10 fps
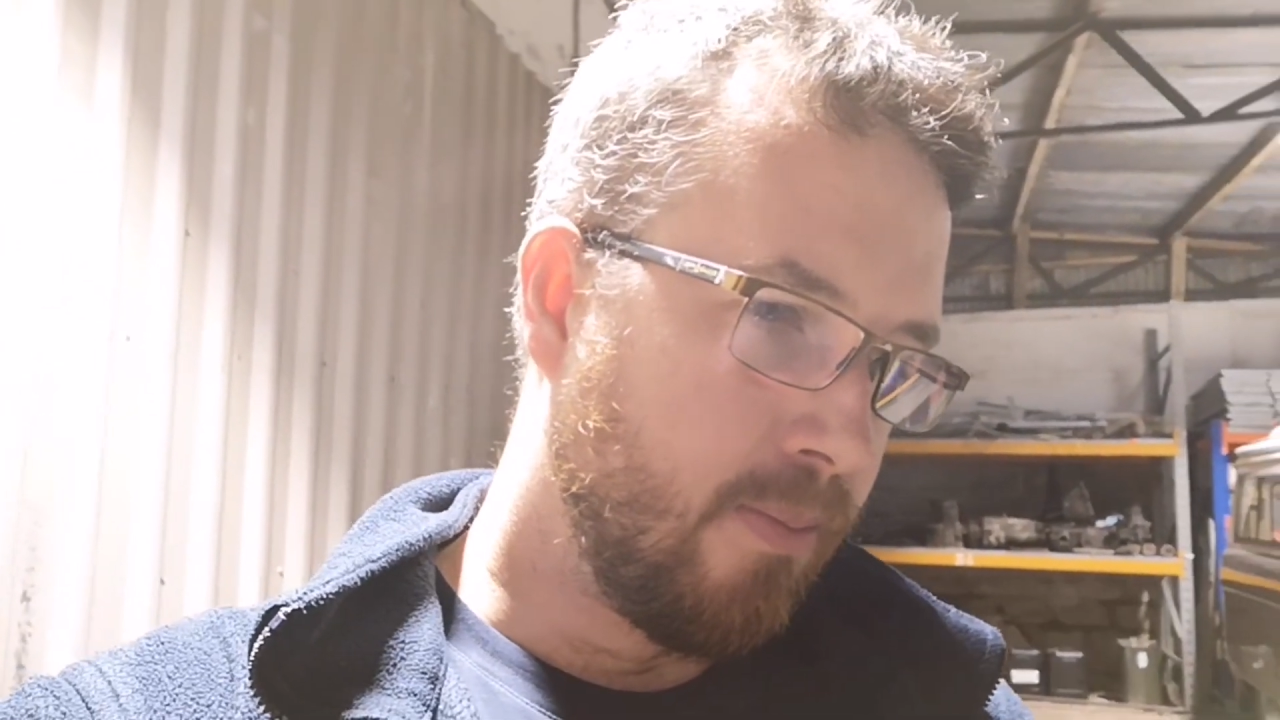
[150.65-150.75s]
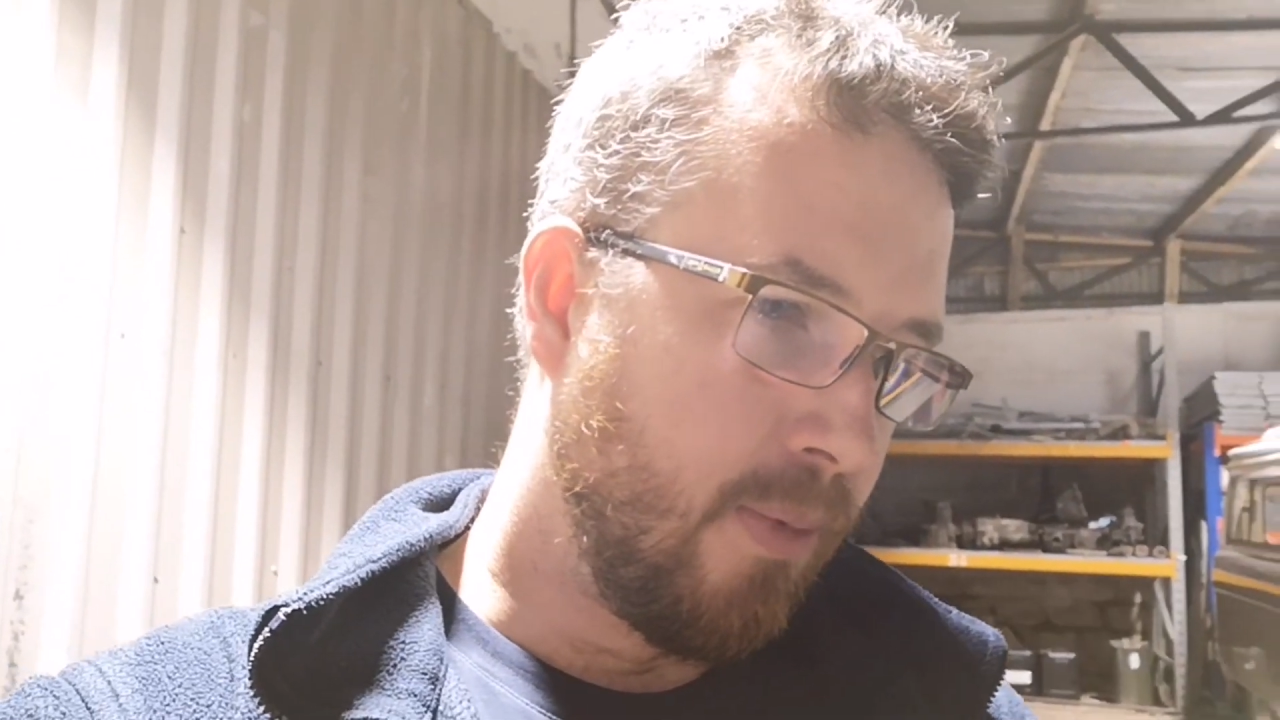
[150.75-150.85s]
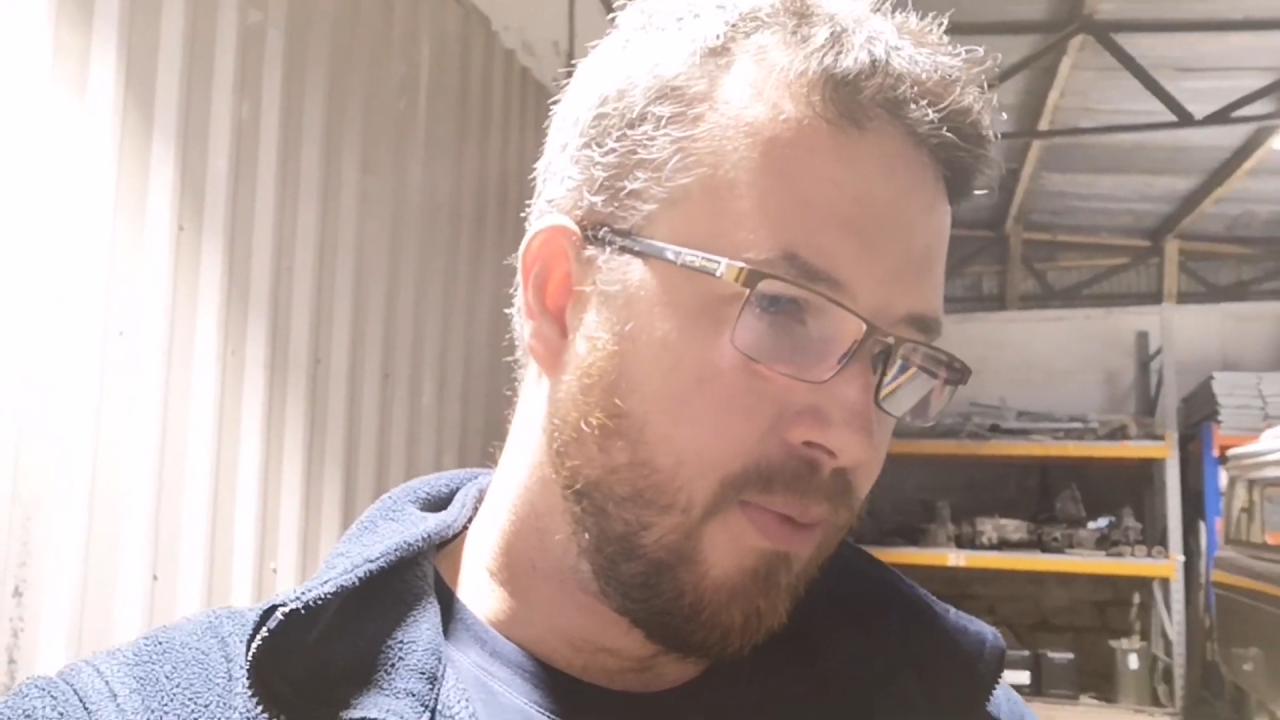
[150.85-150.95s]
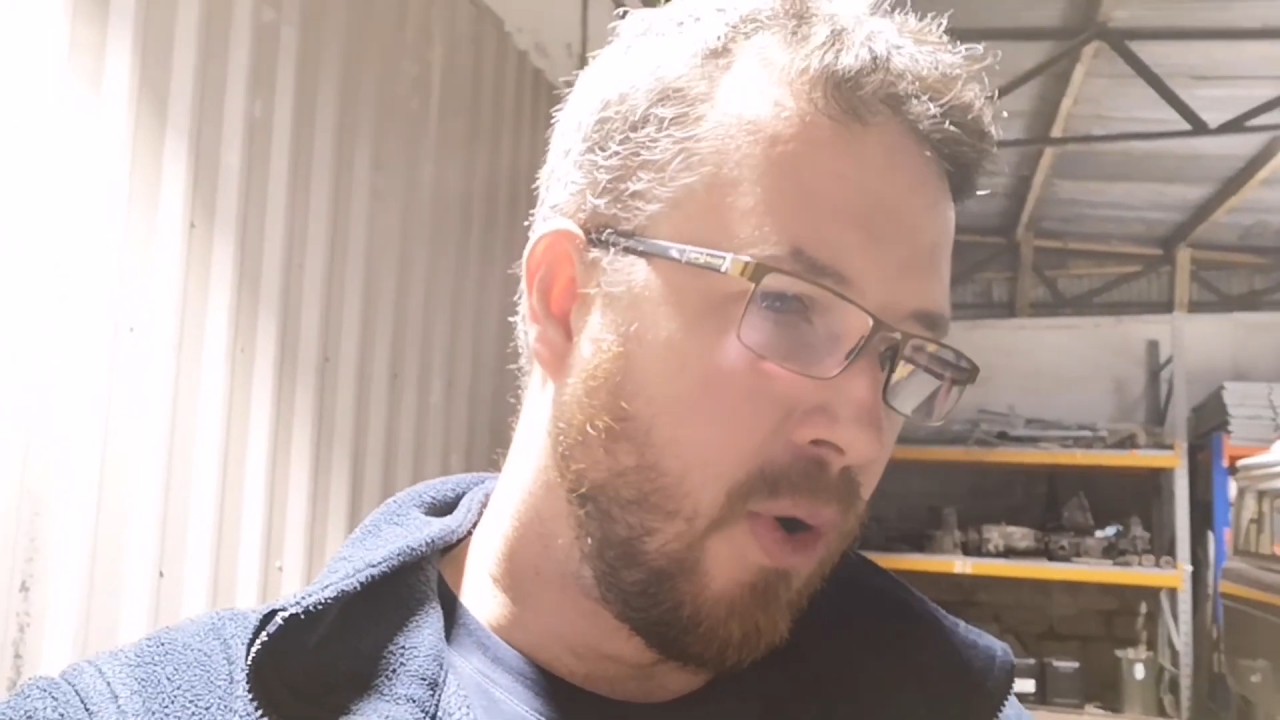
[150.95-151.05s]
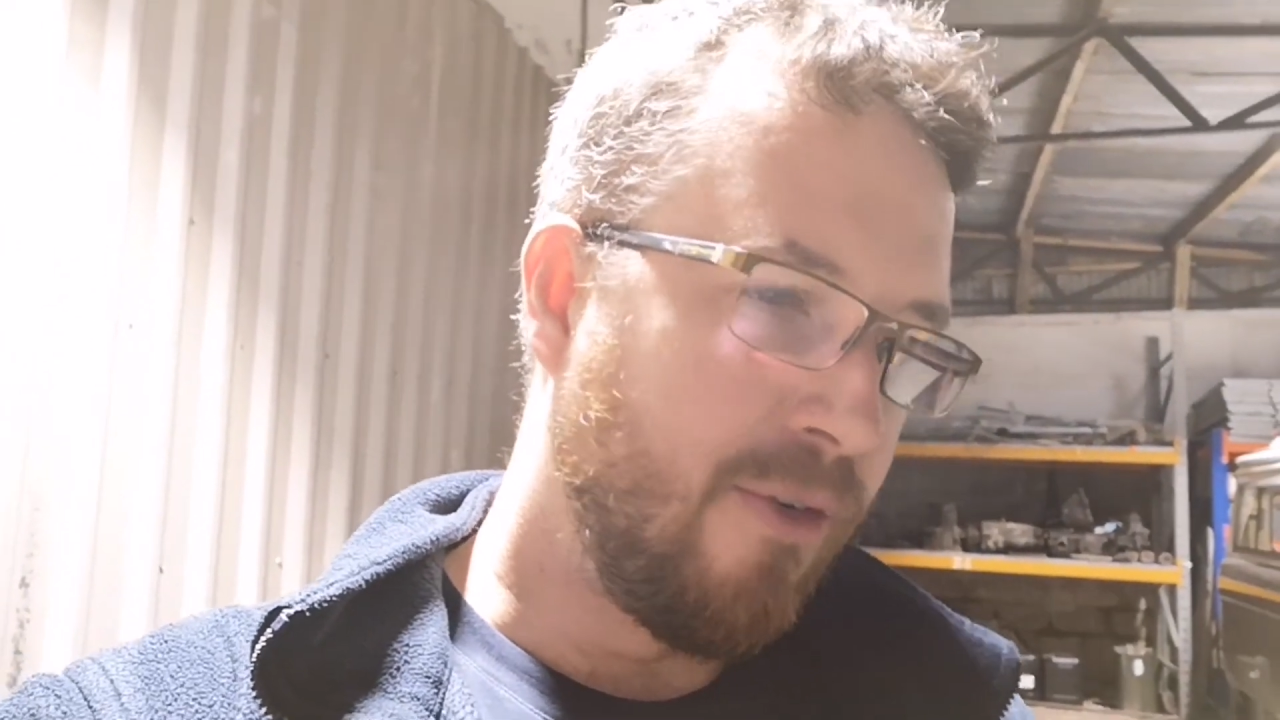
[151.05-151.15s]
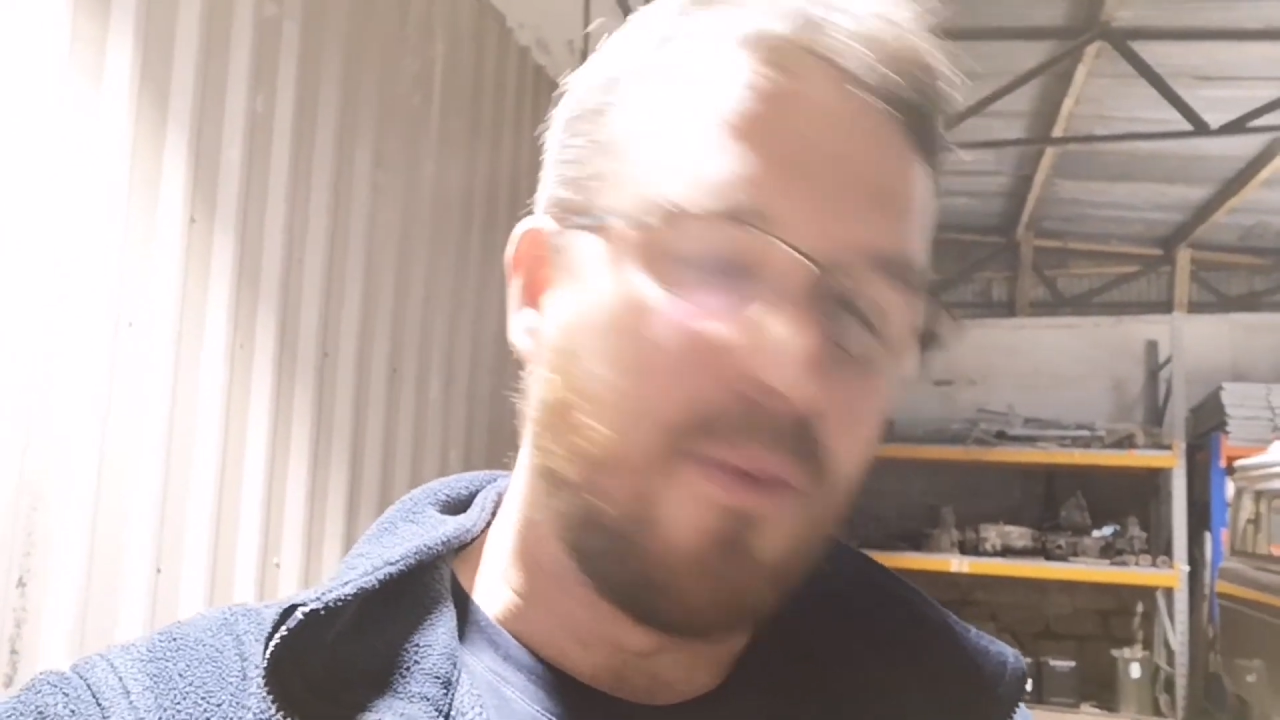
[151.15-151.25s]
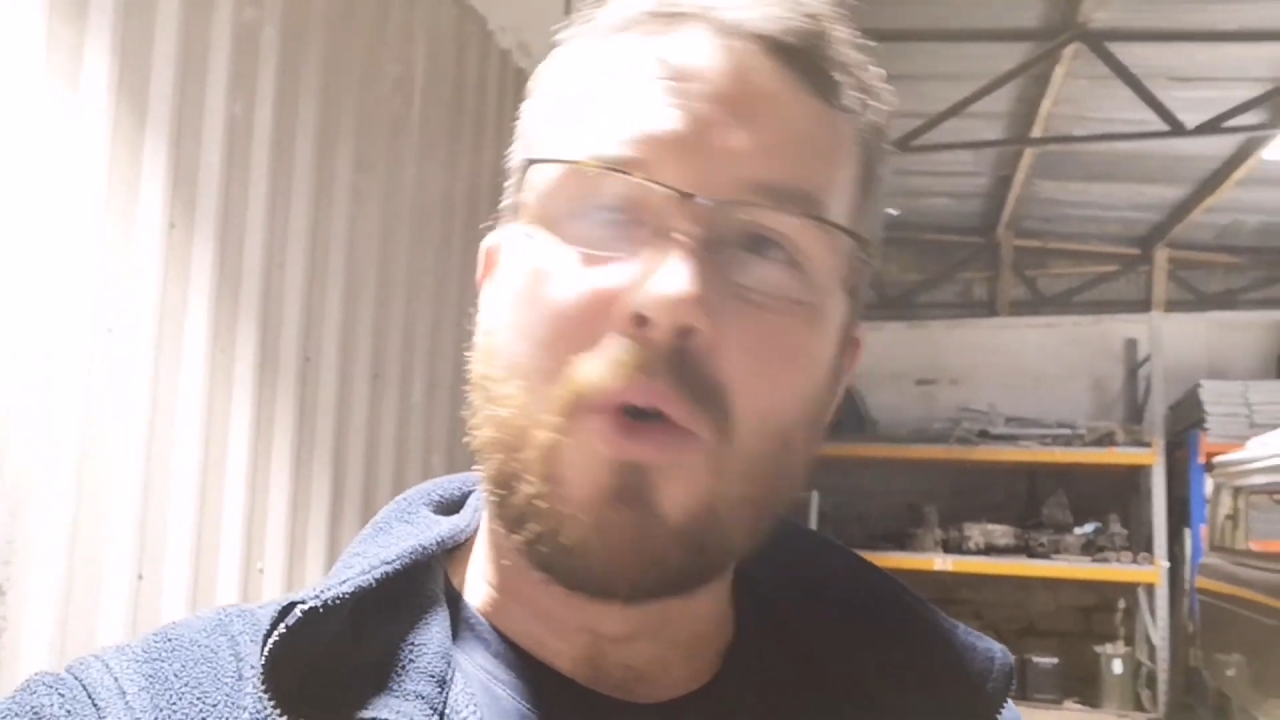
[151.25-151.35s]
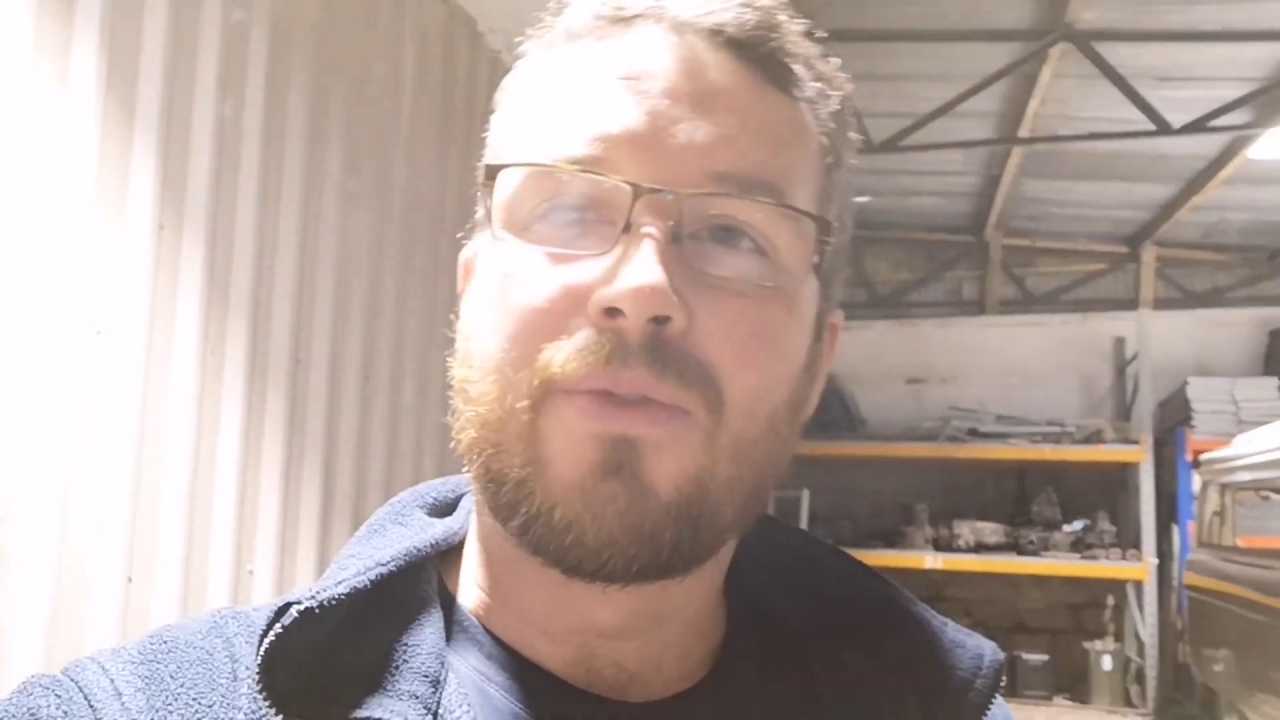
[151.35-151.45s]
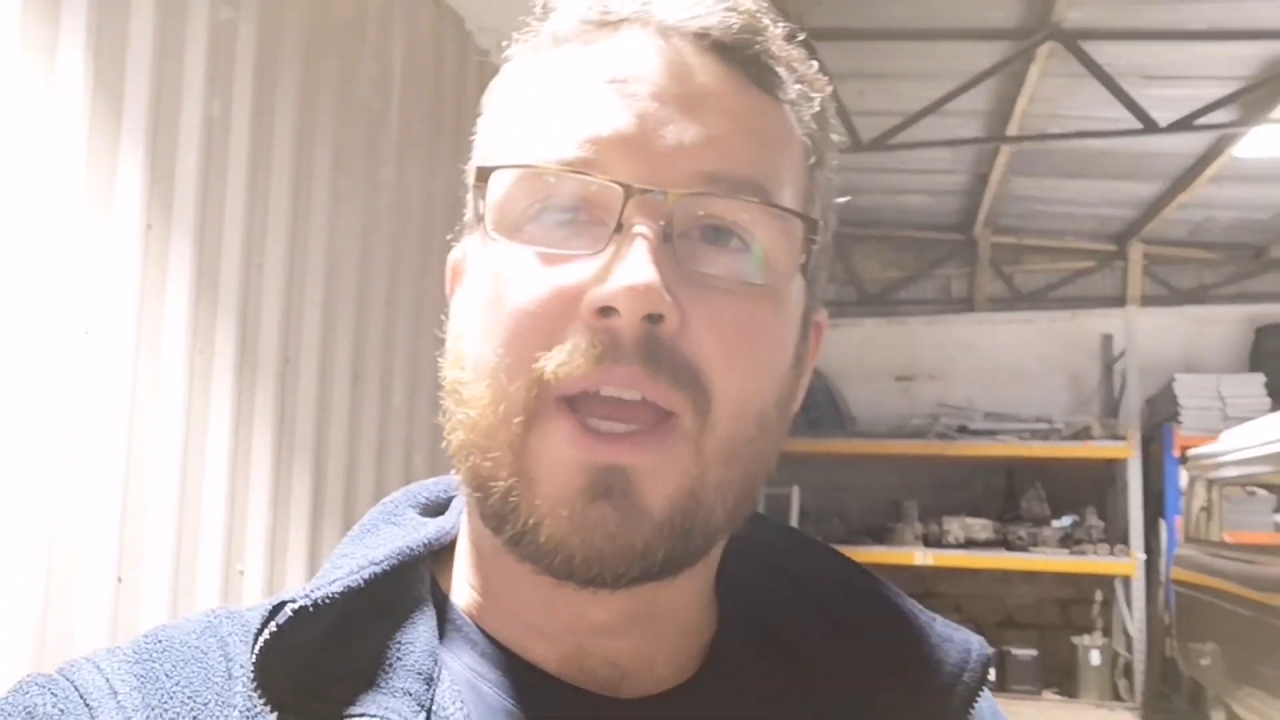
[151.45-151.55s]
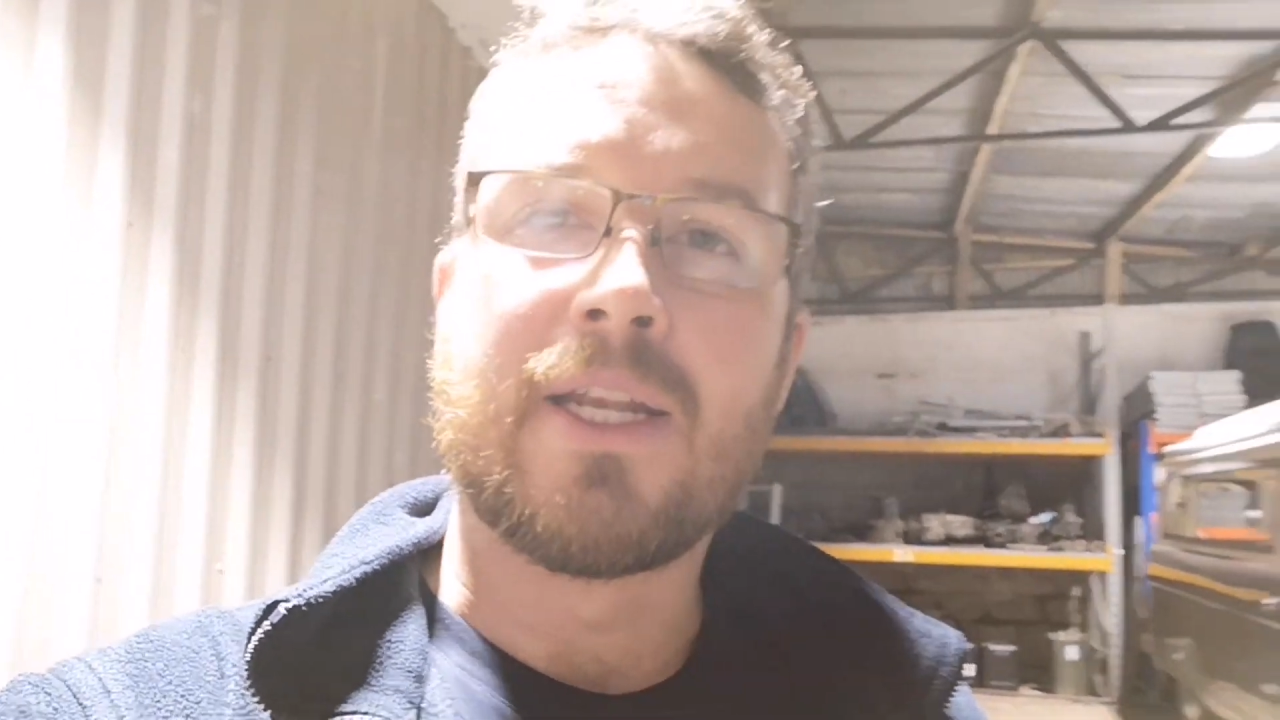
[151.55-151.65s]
Before I remove the